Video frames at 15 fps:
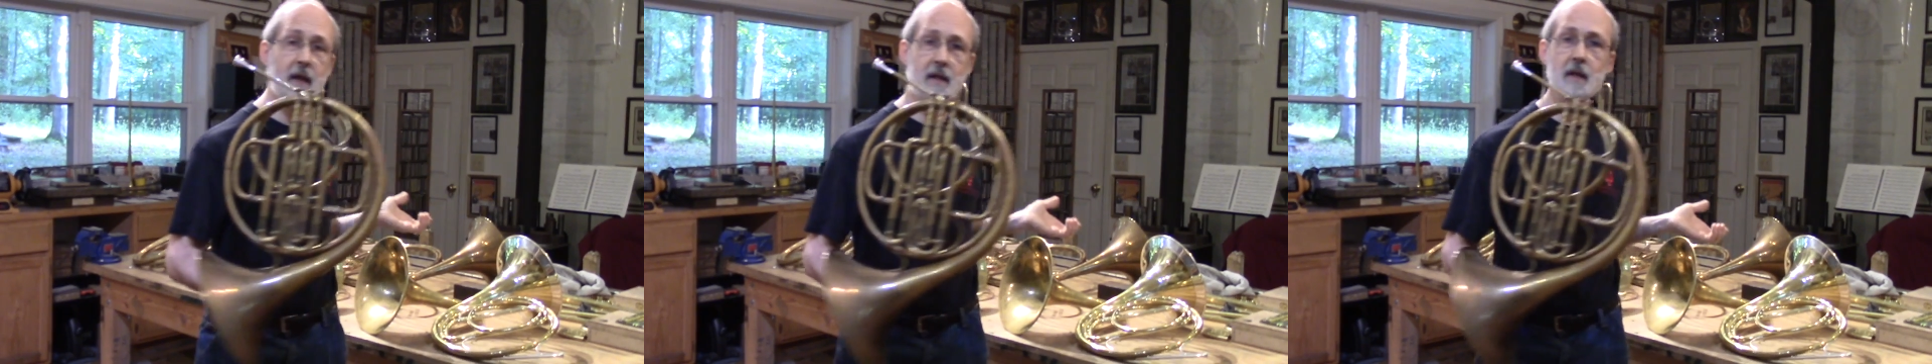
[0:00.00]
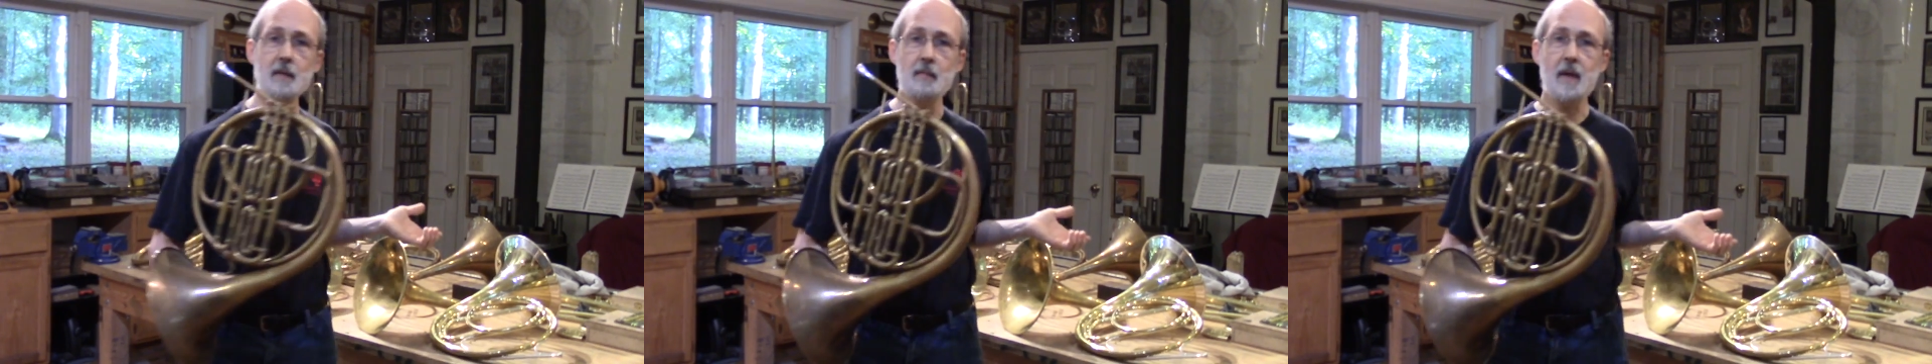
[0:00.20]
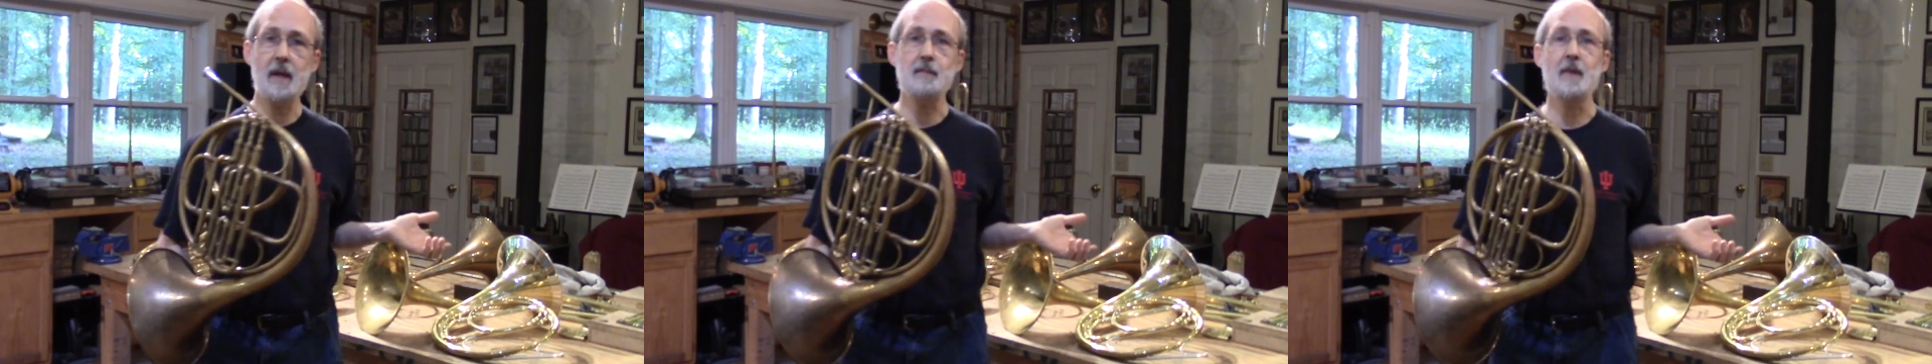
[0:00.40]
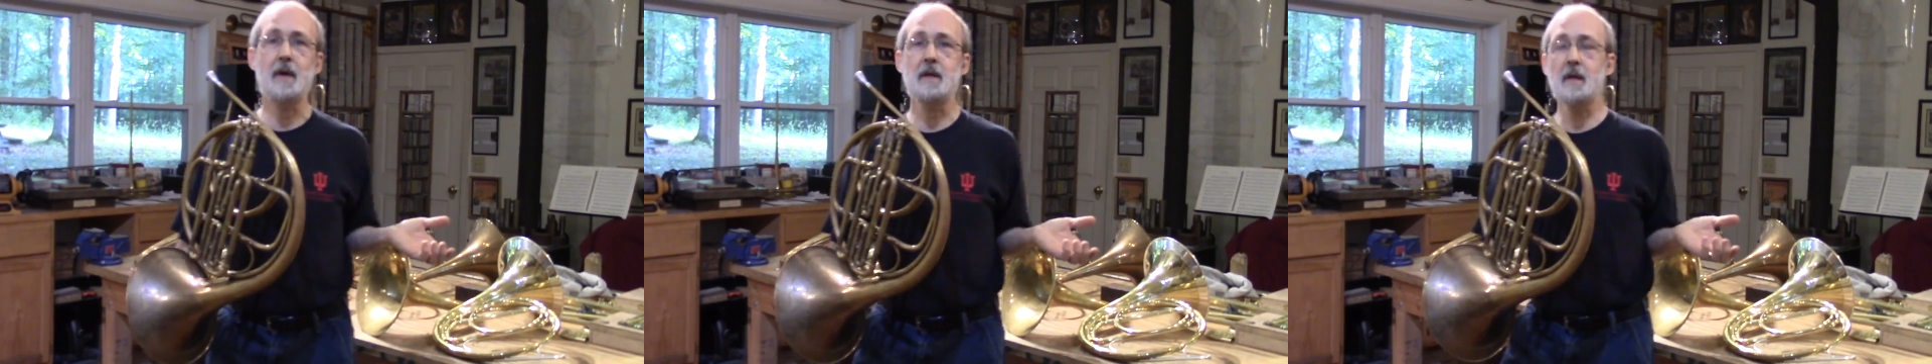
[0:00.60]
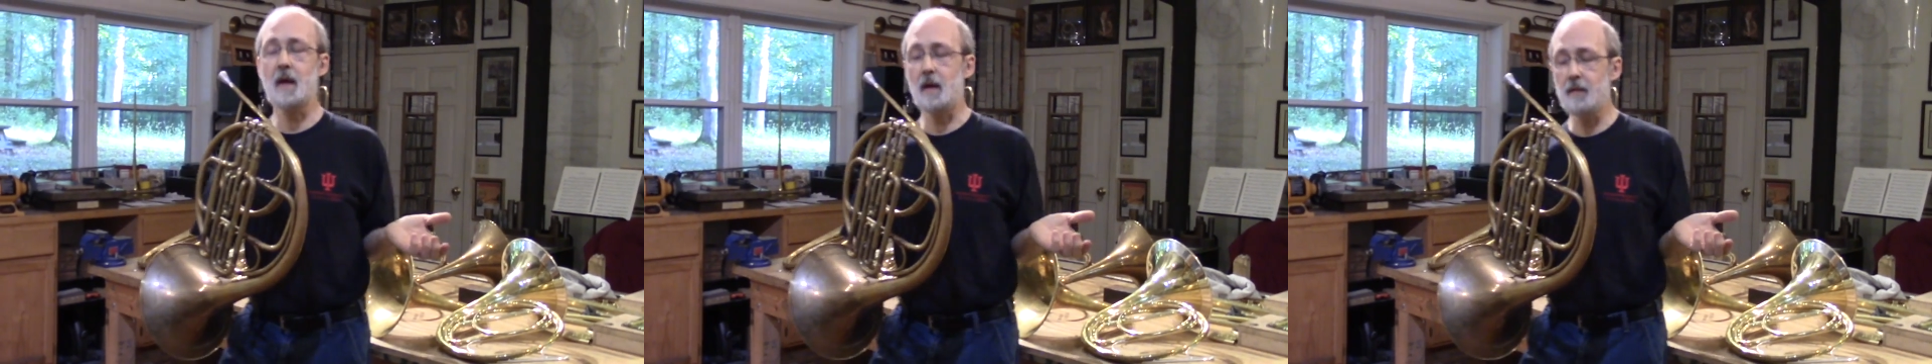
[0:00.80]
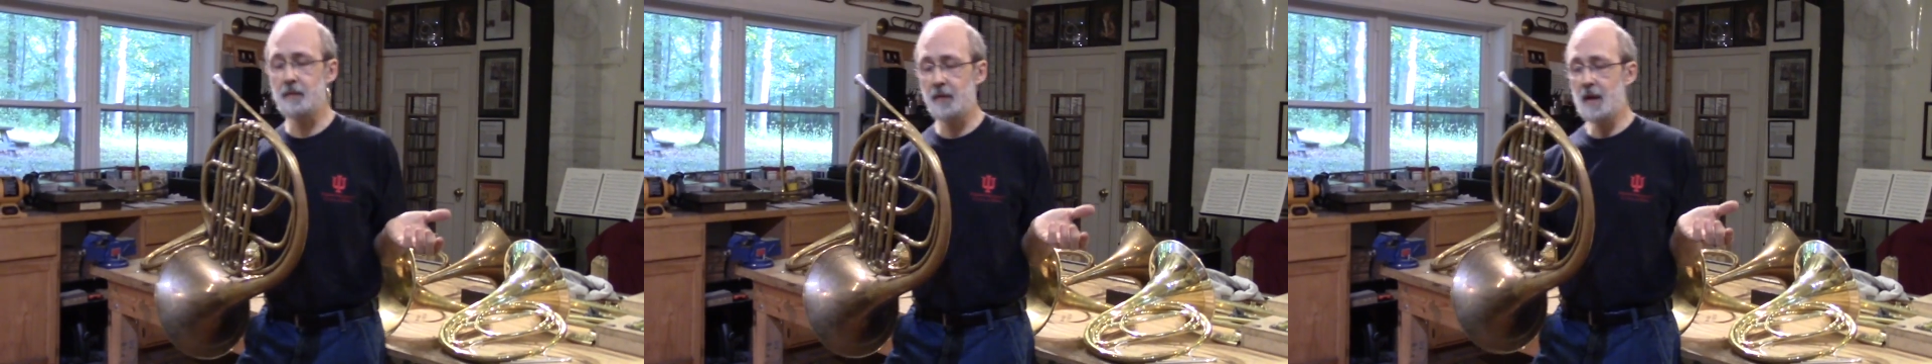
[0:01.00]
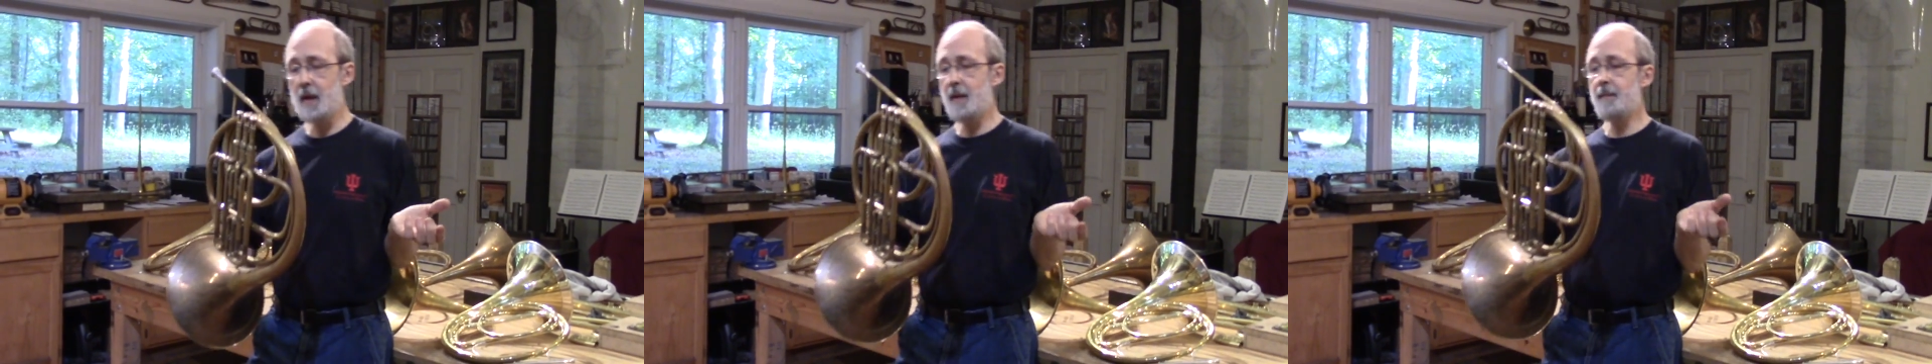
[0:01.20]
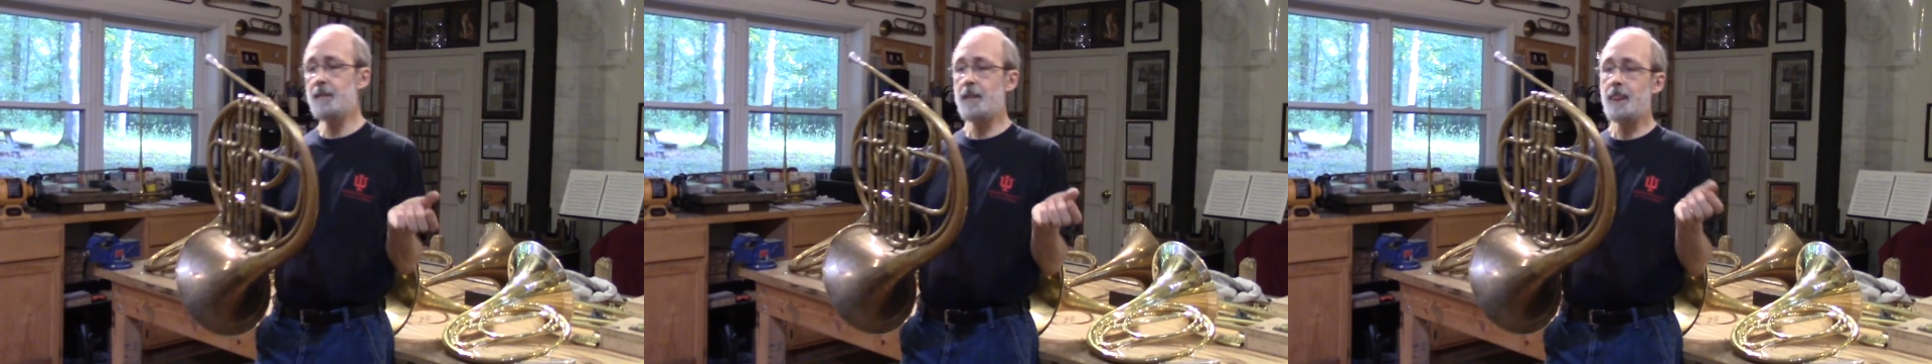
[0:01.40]
didn't make myself.
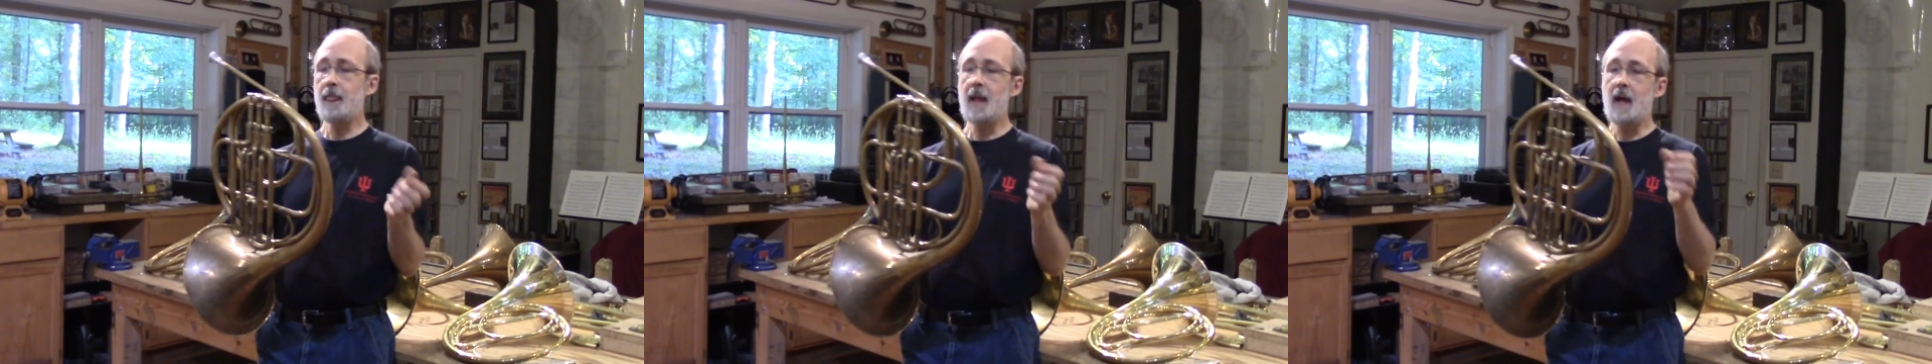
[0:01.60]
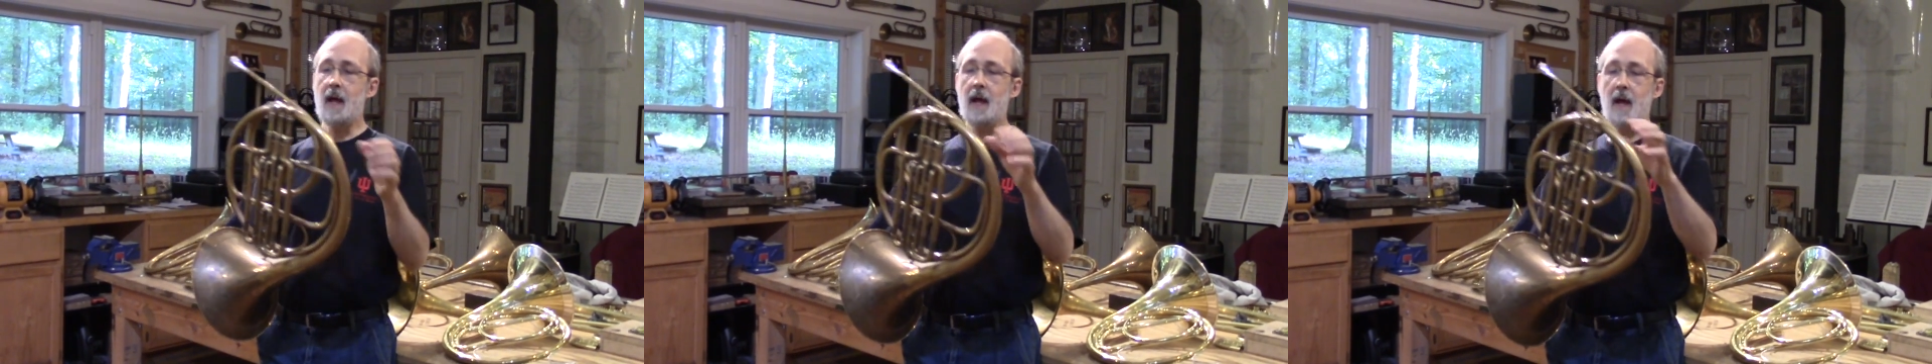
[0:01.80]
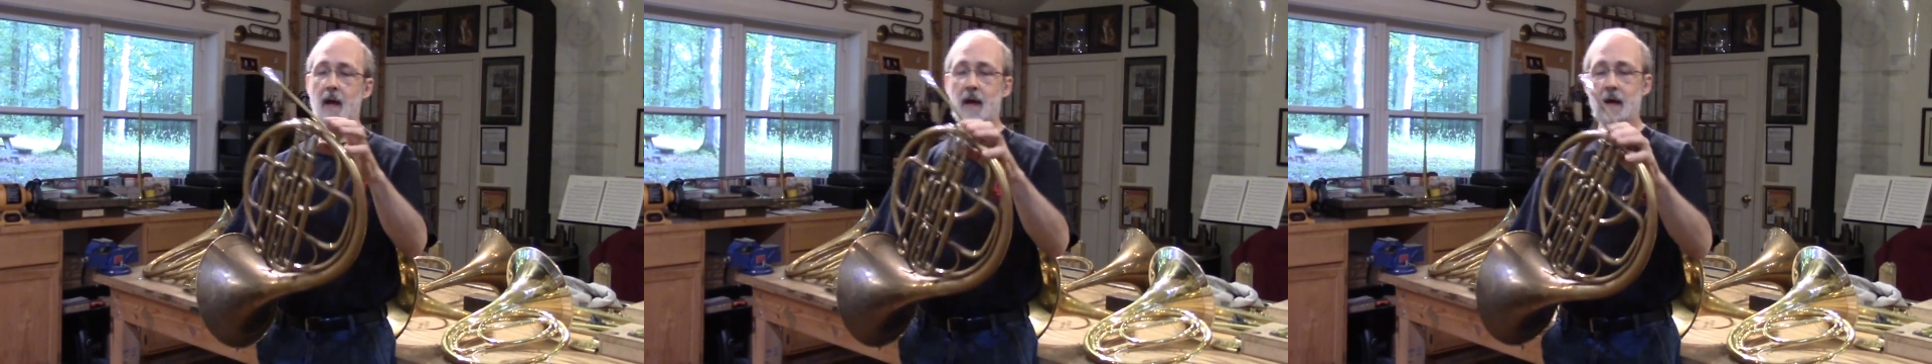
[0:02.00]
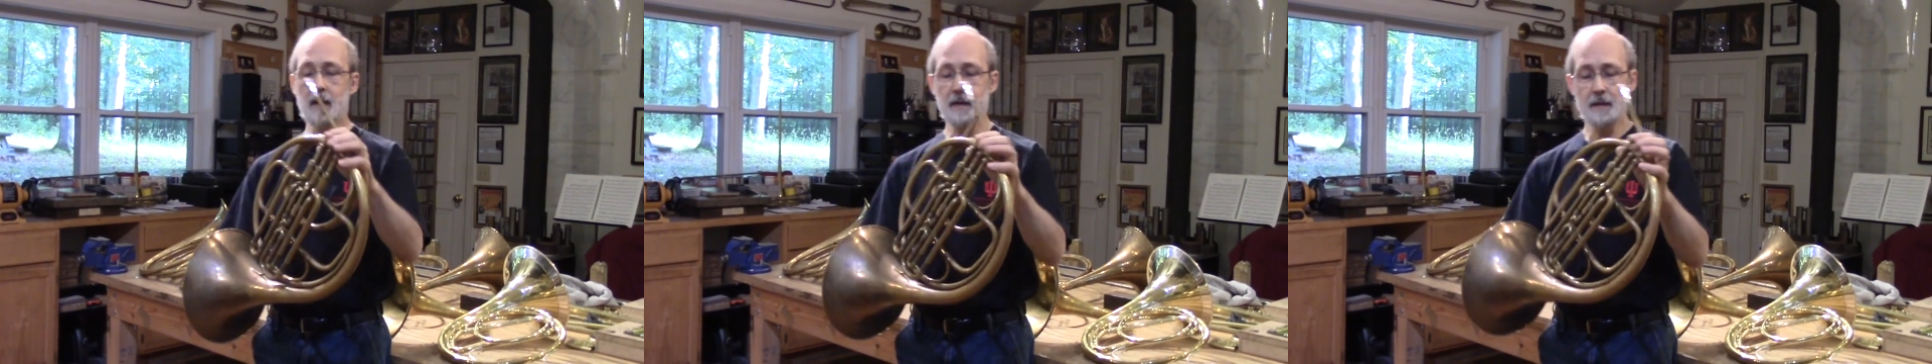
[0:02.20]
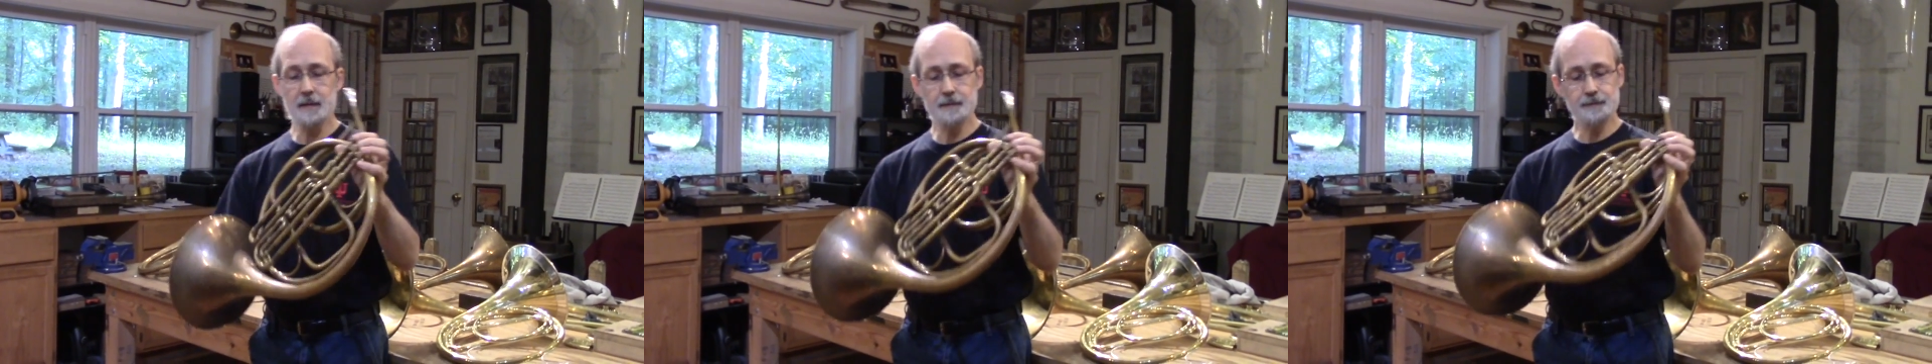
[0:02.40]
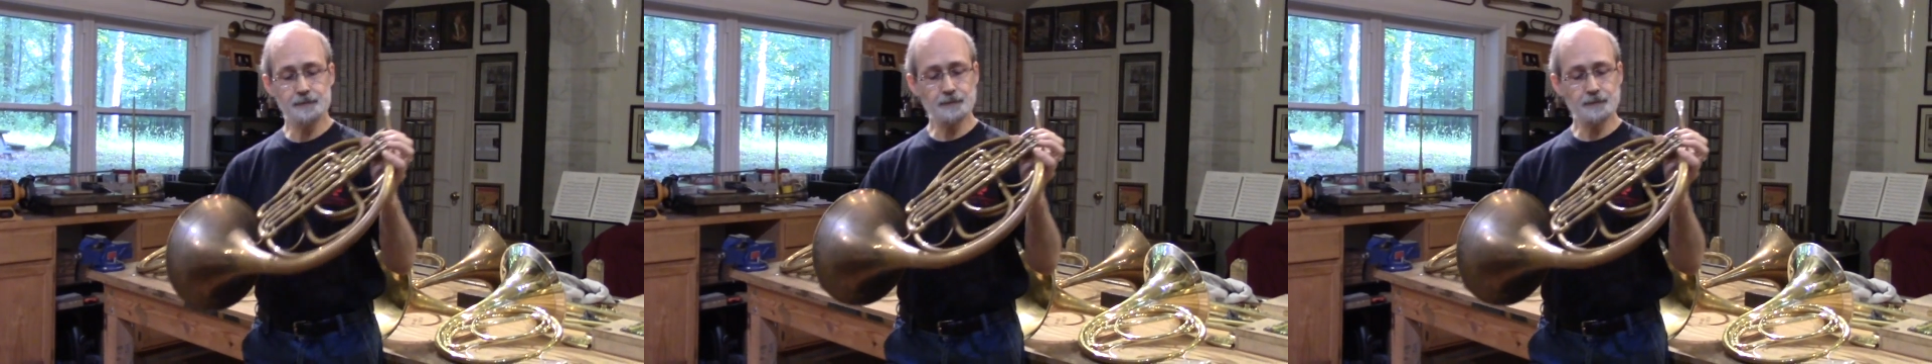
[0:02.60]
And